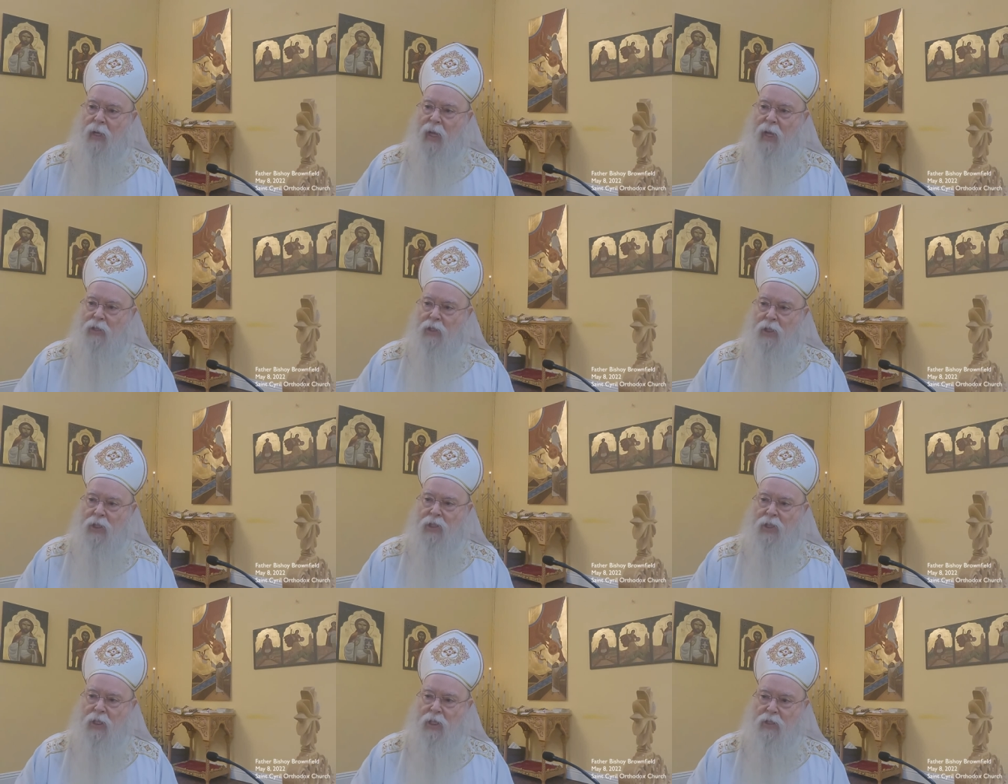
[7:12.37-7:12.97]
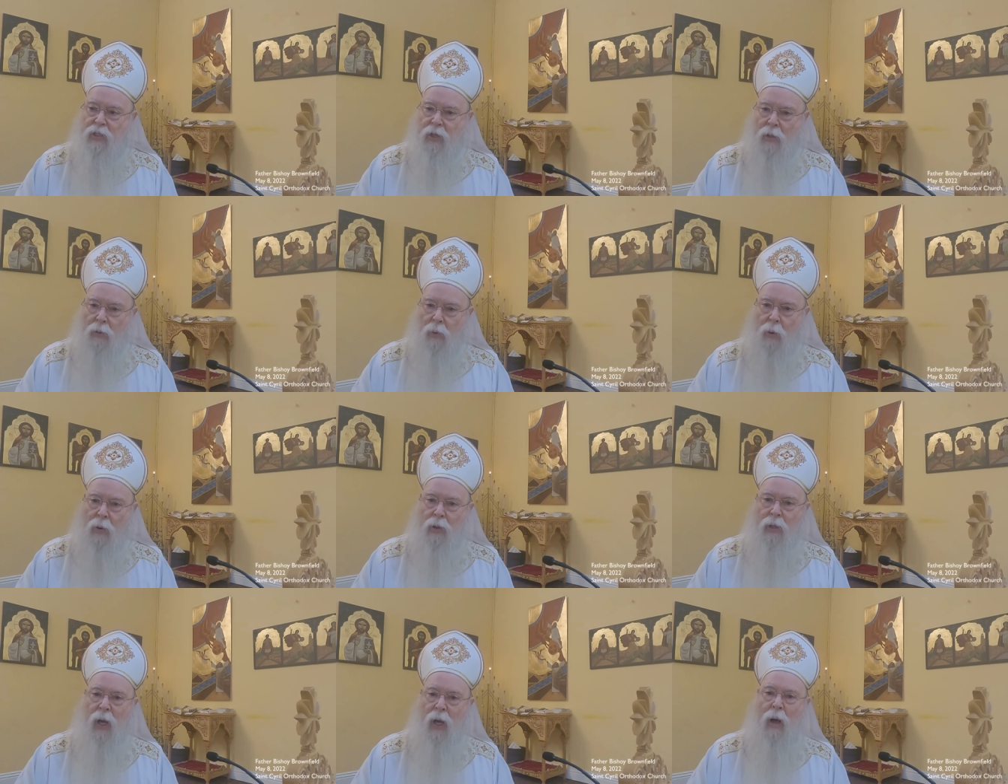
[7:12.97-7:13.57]
and she sees the
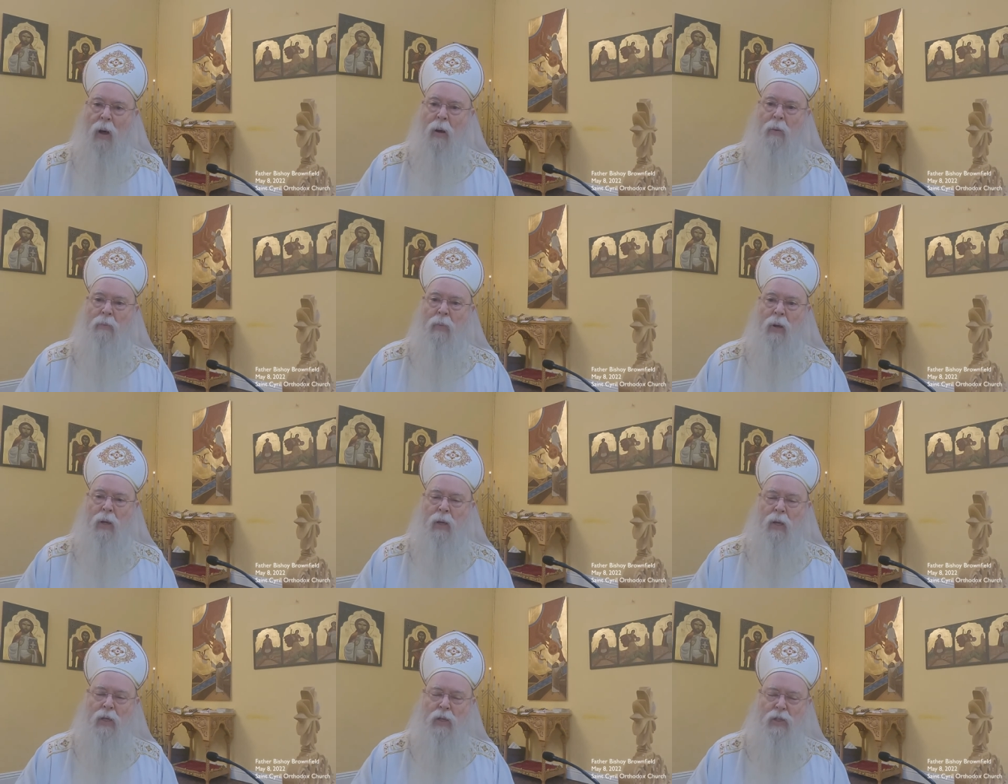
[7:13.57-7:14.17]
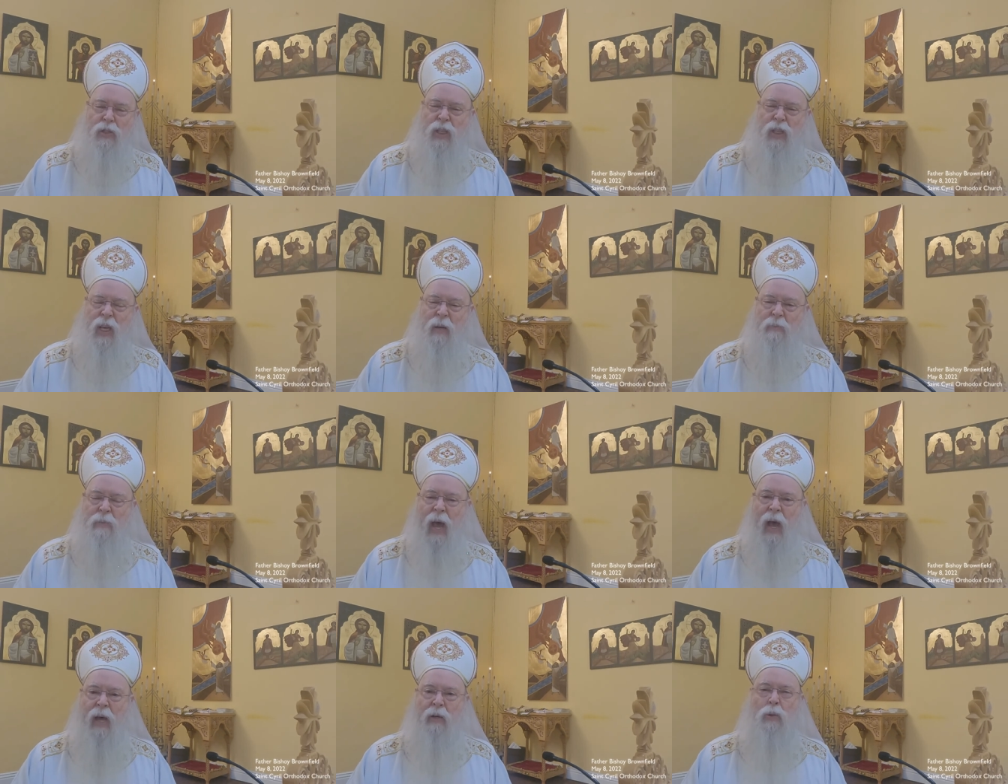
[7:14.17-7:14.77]
Lord come see a
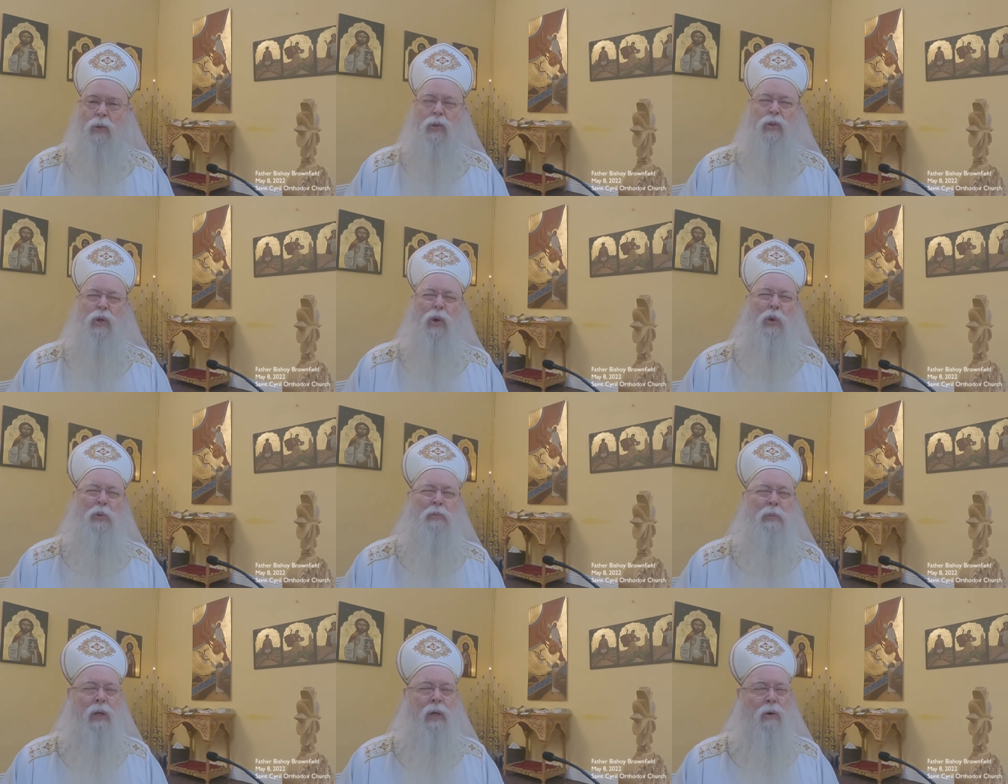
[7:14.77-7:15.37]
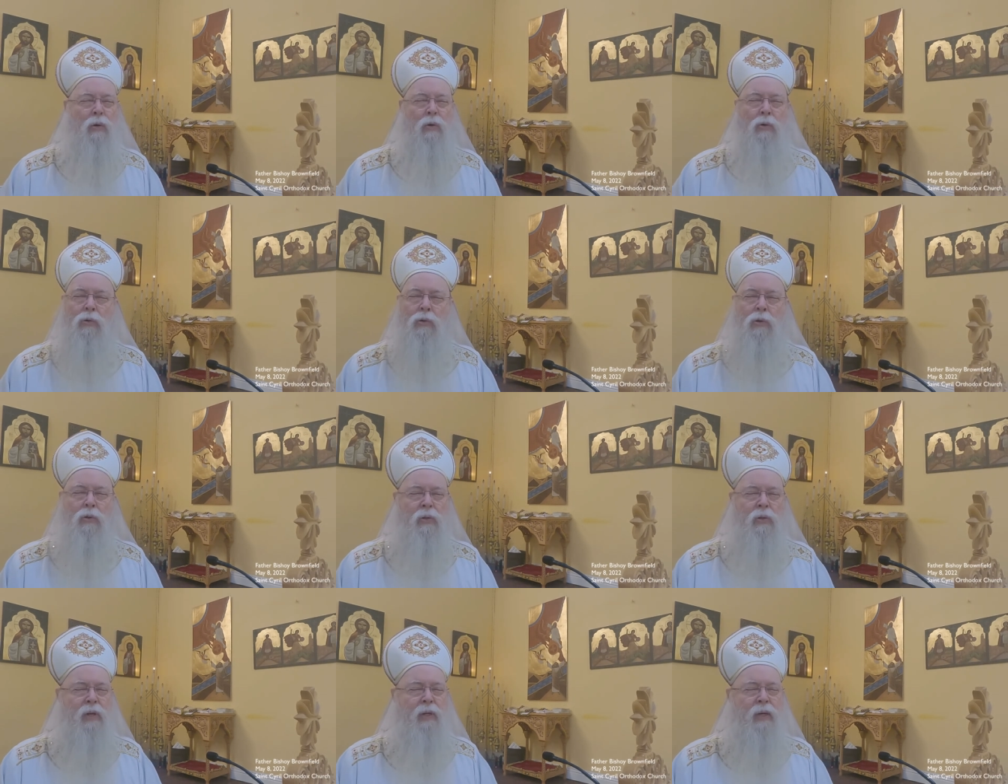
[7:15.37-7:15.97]
man who told me
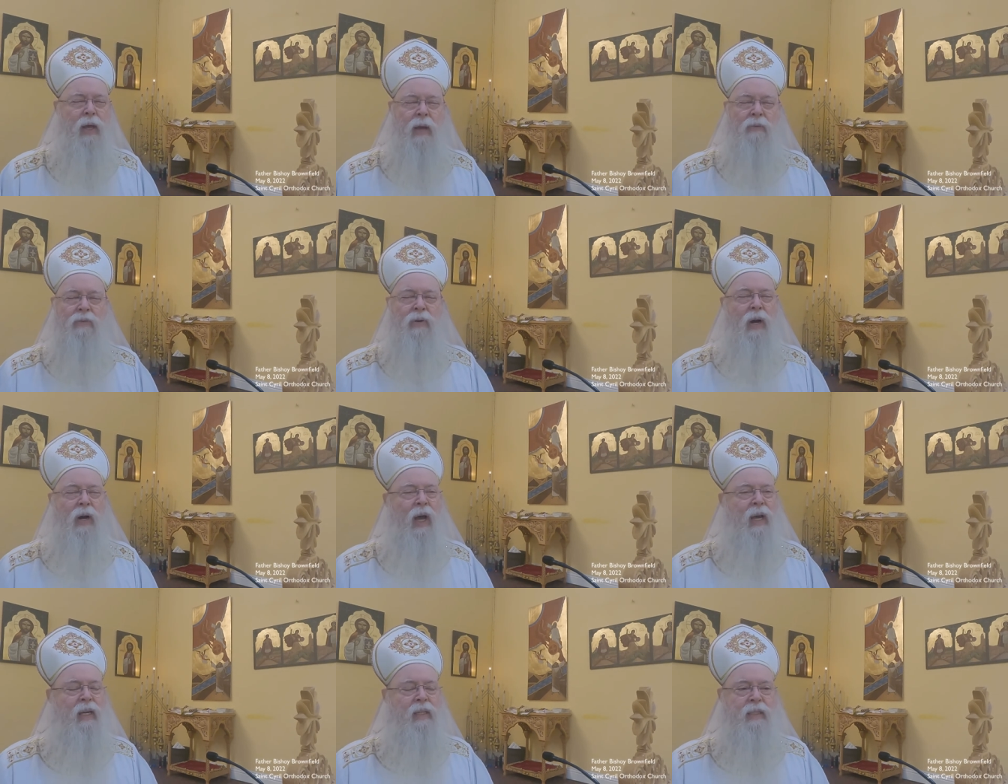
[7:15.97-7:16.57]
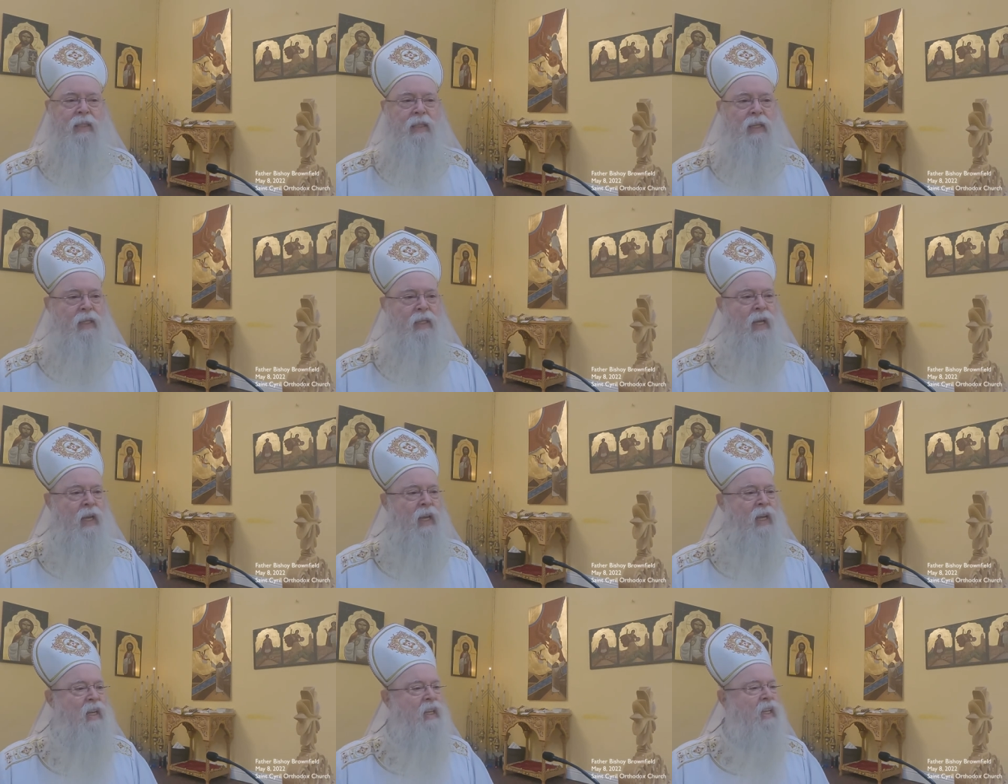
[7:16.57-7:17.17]
all that ever I
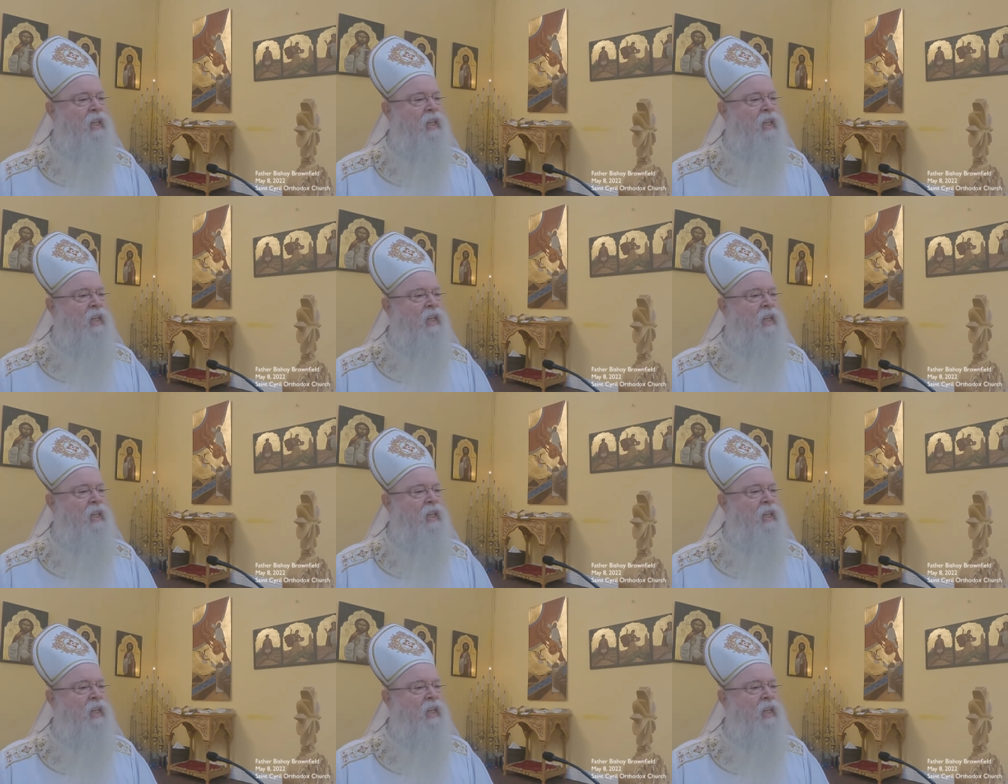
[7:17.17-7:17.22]
did.